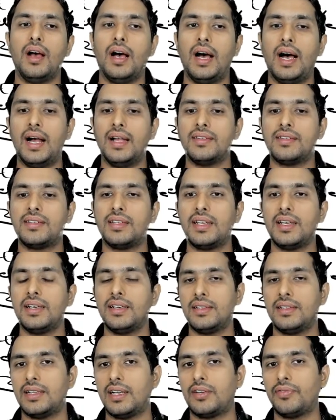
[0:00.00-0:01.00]
answering
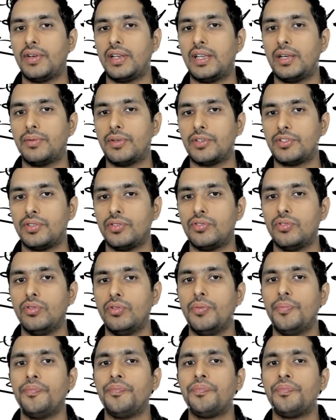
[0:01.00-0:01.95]
that very question? So